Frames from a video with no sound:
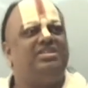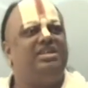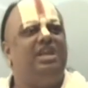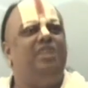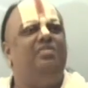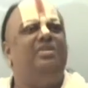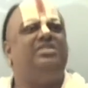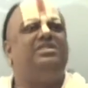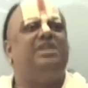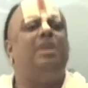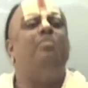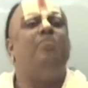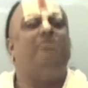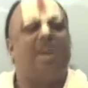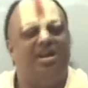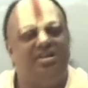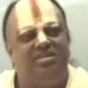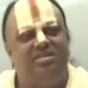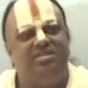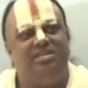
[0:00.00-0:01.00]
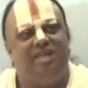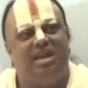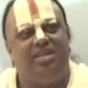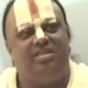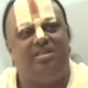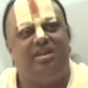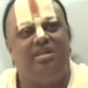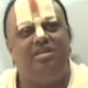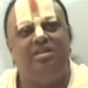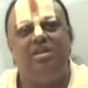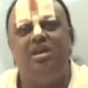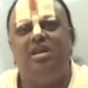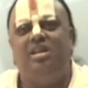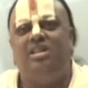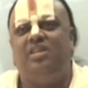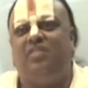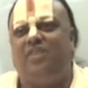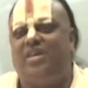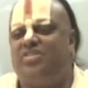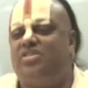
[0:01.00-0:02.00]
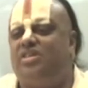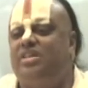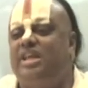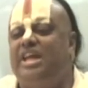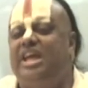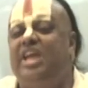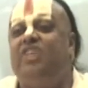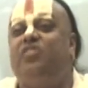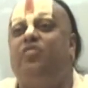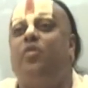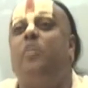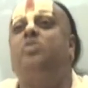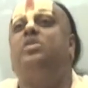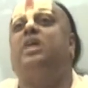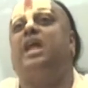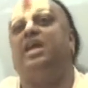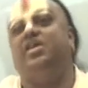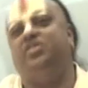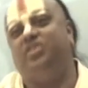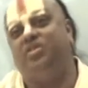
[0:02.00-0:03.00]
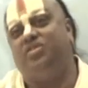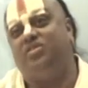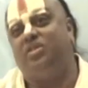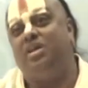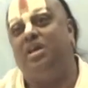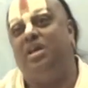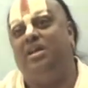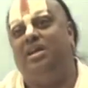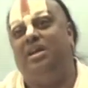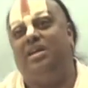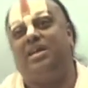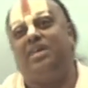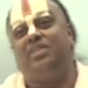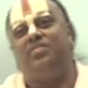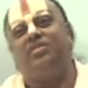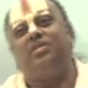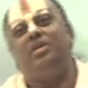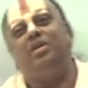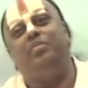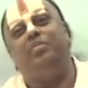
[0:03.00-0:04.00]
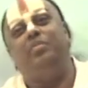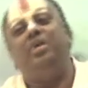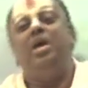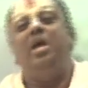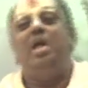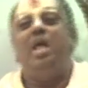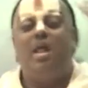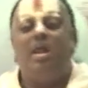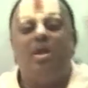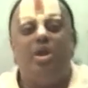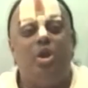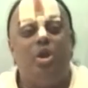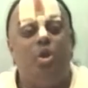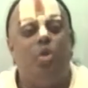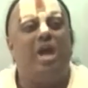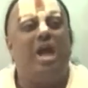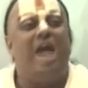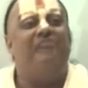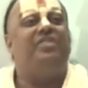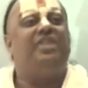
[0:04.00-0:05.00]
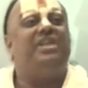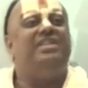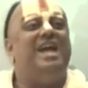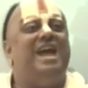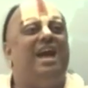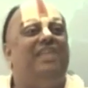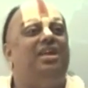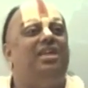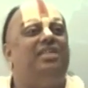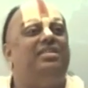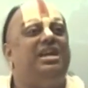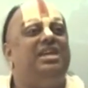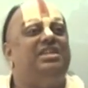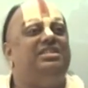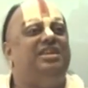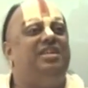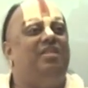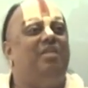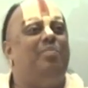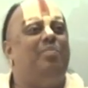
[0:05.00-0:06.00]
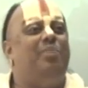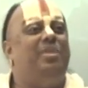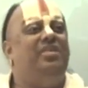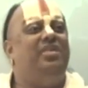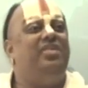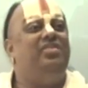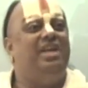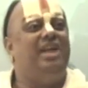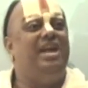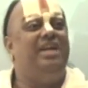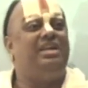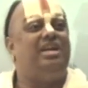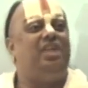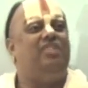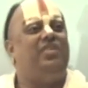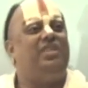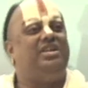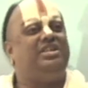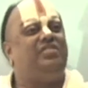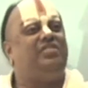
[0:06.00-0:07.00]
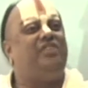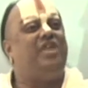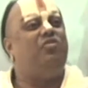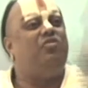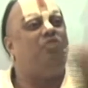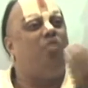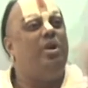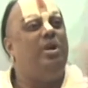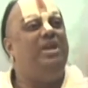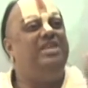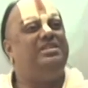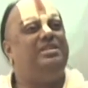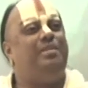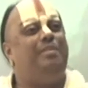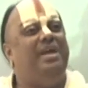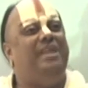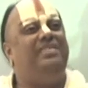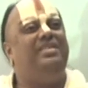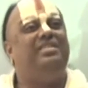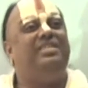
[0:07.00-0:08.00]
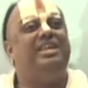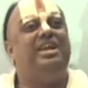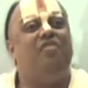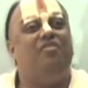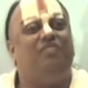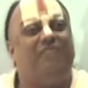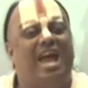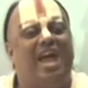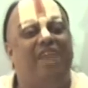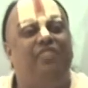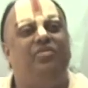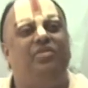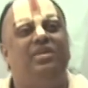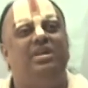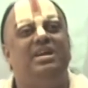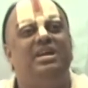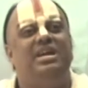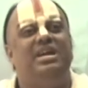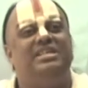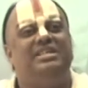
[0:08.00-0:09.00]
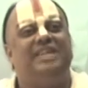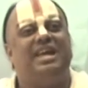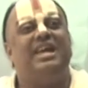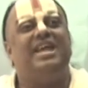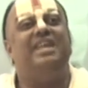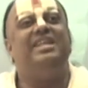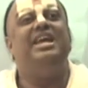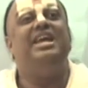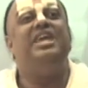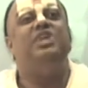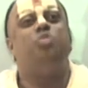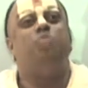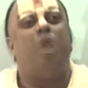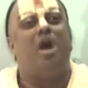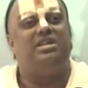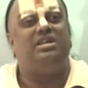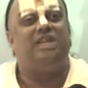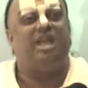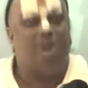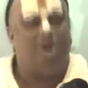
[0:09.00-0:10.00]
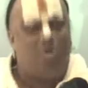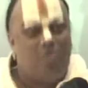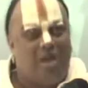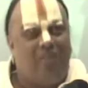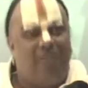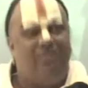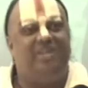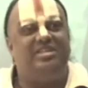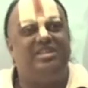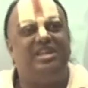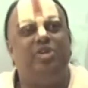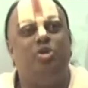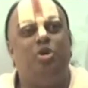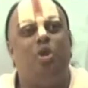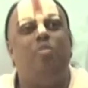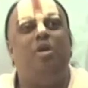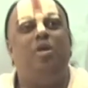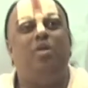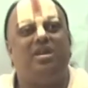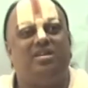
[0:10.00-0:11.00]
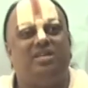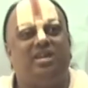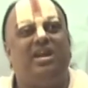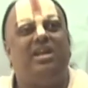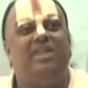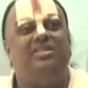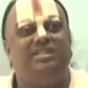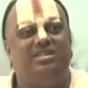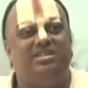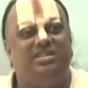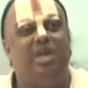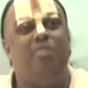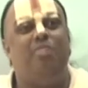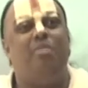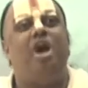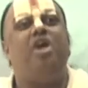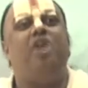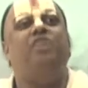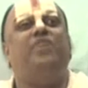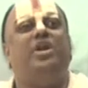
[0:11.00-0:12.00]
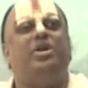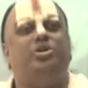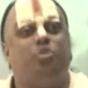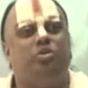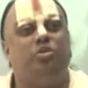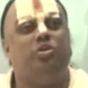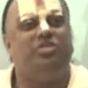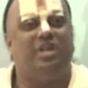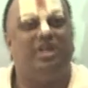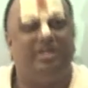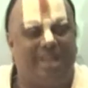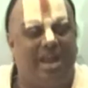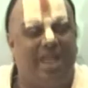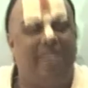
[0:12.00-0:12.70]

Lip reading: Let us deal with some crises like that. The first thing is food crisis. Let us look after the other things, development things later. First of all, food is the basic thing of life. Second thing is water. Now we are facing global water crisis. They marked for